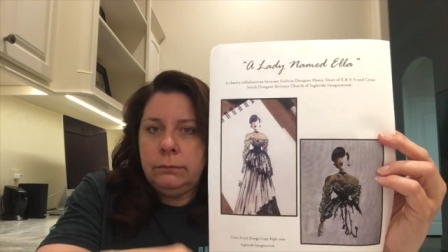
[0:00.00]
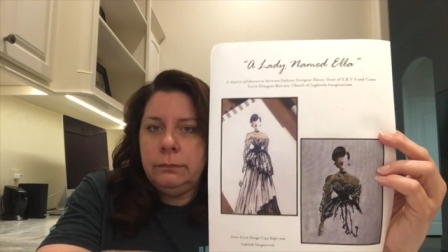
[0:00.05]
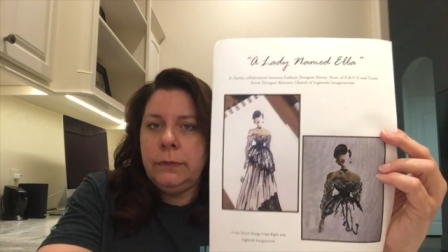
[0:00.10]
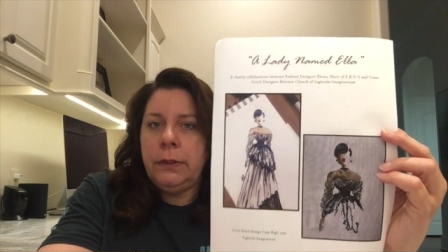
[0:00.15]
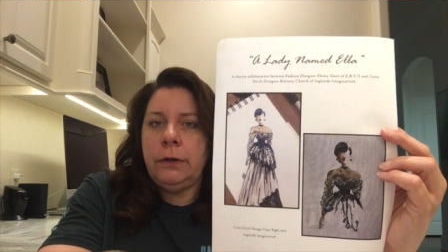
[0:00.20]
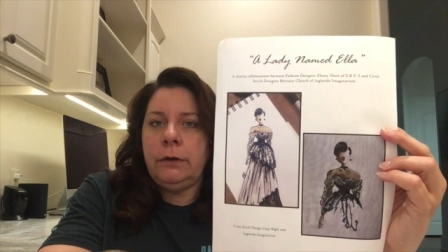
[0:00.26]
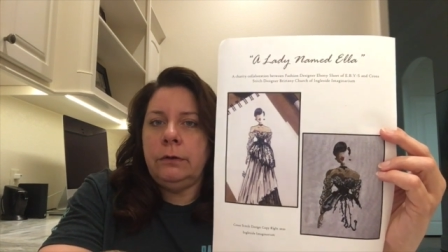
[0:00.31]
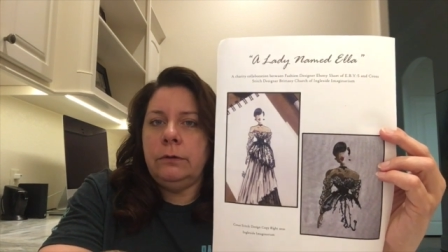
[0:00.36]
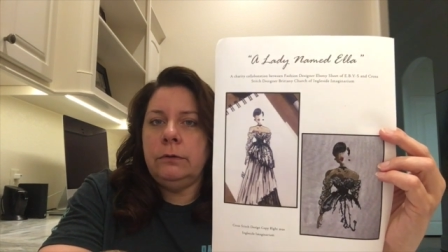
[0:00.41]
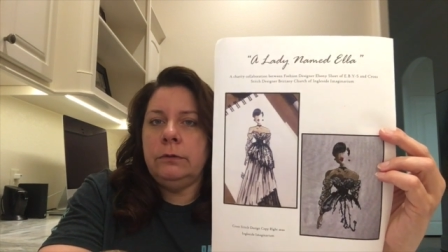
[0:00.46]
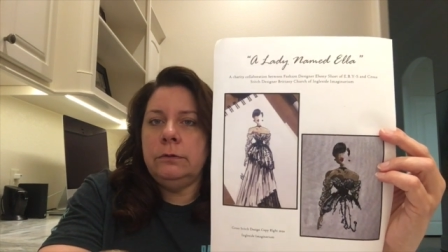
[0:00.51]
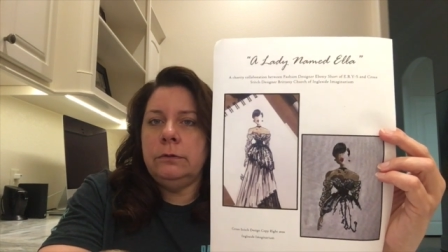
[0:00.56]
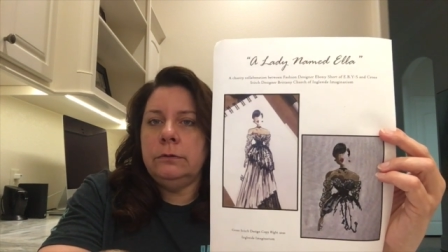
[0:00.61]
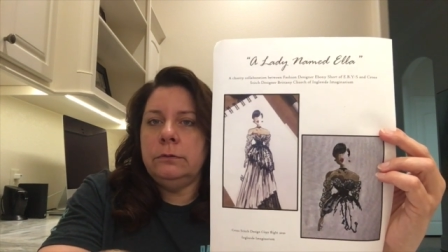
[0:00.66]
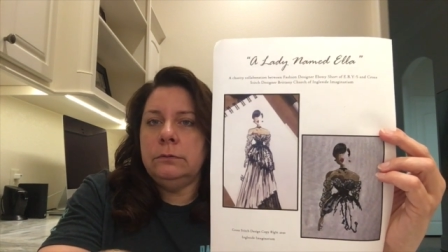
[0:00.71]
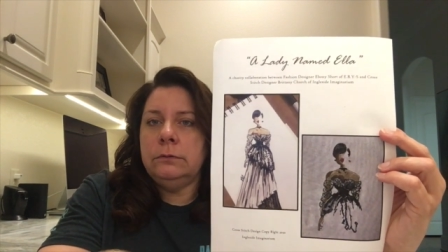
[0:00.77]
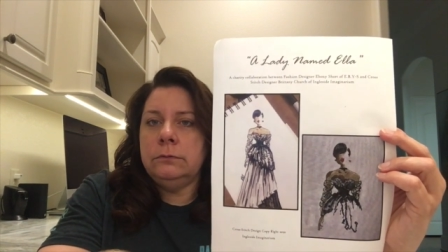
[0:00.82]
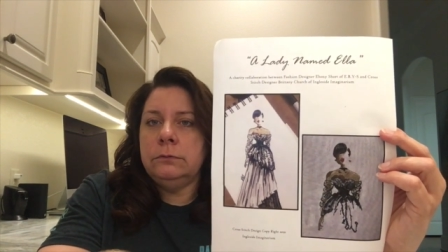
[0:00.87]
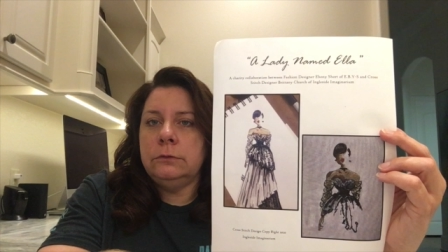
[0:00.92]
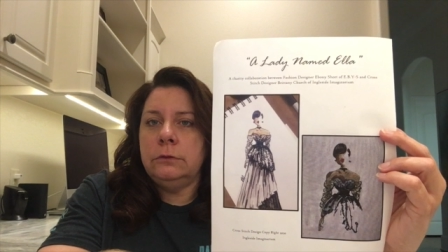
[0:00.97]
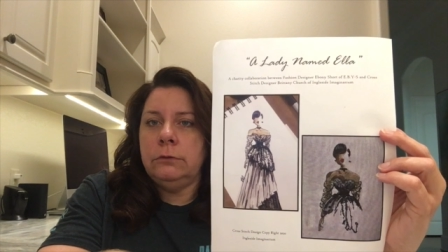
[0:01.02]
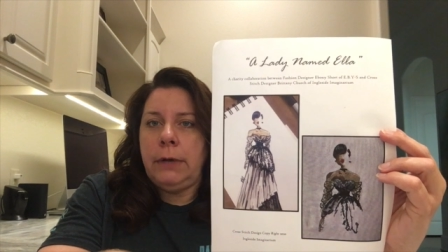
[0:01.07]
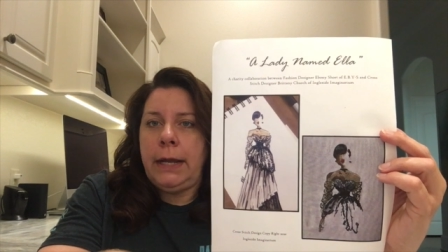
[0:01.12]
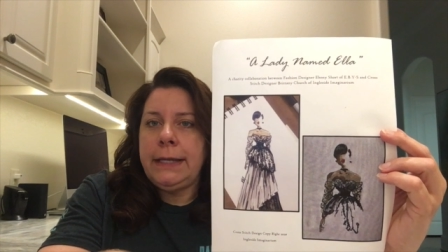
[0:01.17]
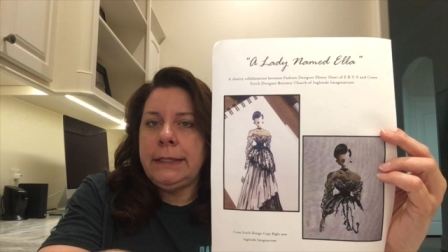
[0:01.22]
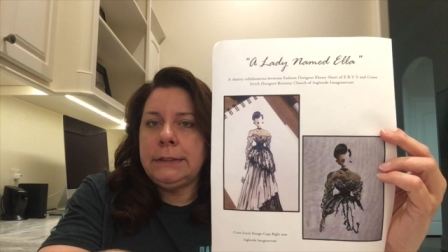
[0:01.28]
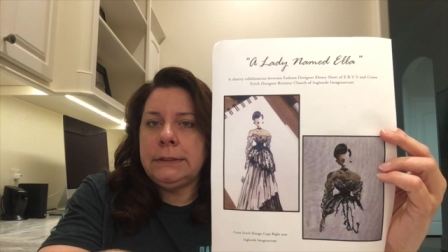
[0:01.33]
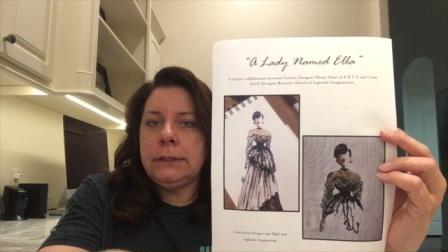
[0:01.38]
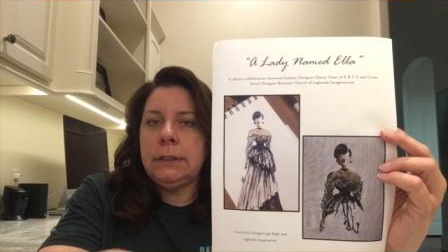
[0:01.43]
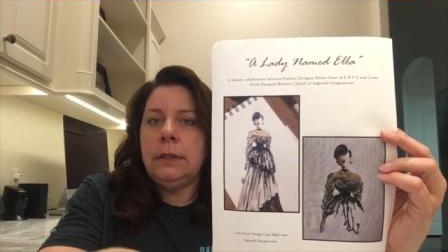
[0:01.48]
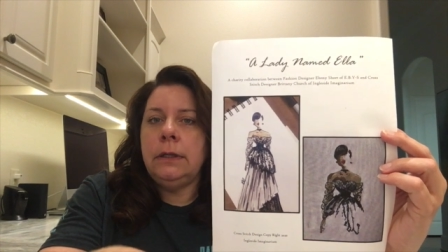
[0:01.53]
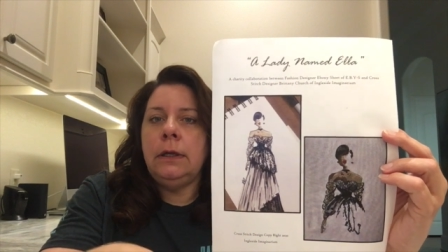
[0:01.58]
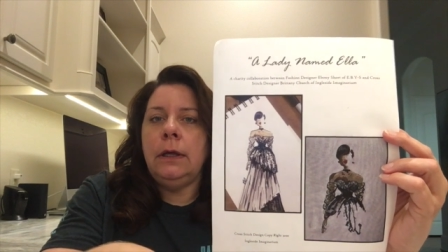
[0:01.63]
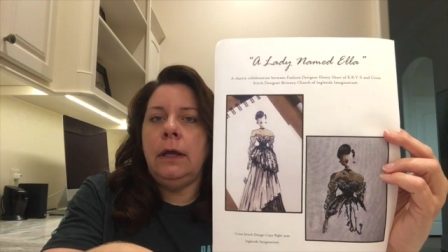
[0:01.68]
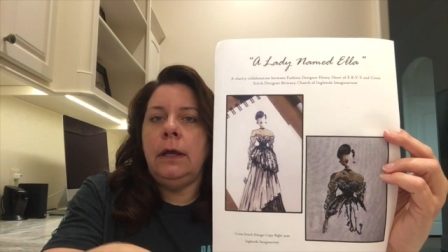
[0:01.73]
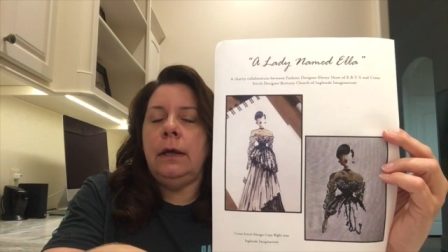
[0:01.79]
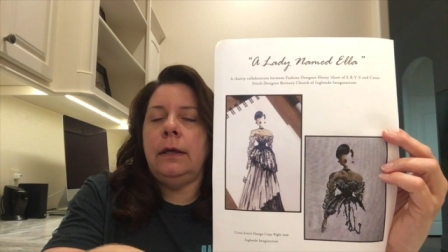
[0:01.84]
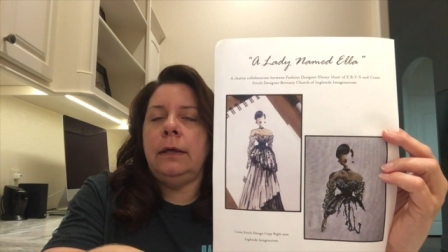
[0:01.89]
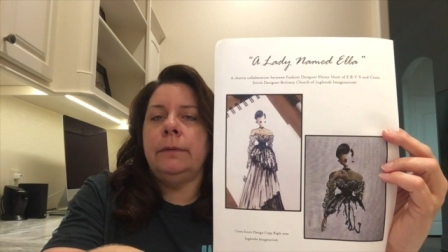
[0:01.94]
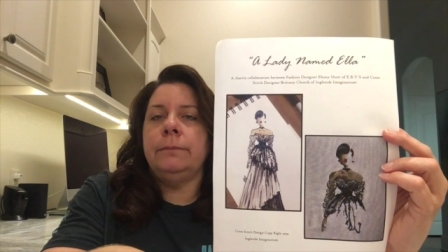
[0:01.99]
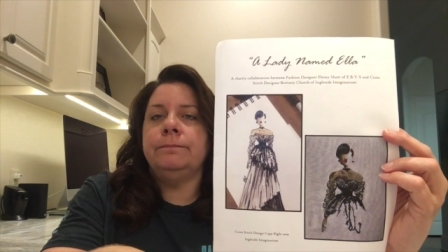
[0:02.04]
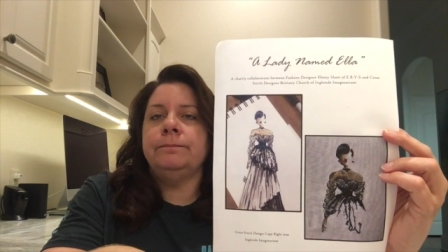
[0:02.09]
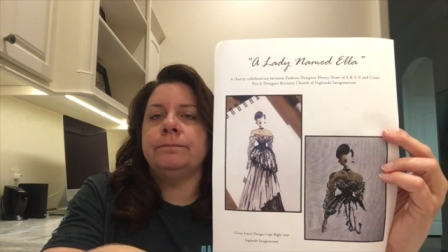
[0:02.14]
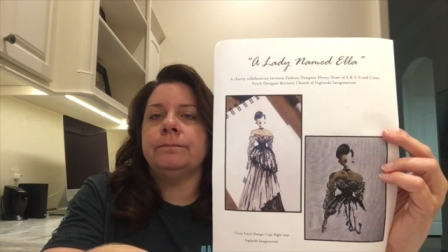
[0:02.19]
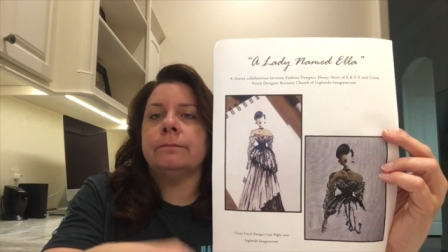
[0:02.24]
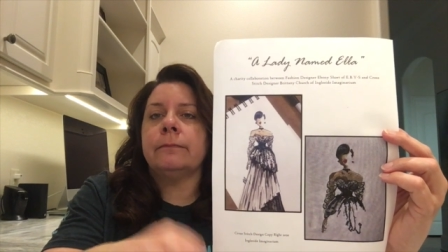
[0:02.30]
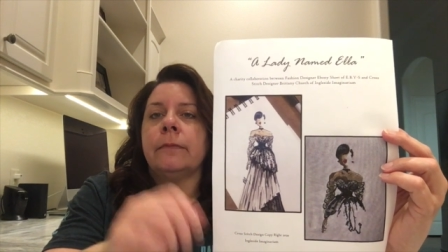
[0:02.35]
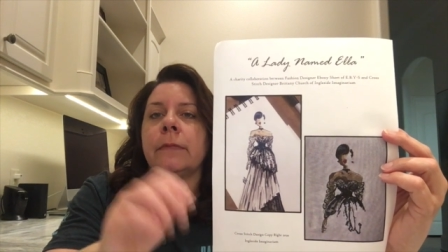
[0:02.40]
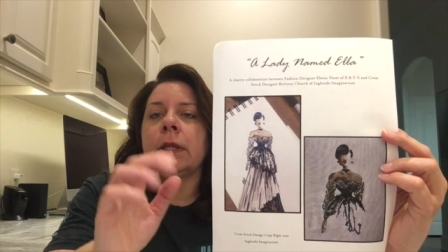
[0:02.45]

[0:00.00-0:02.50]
They're great. Um,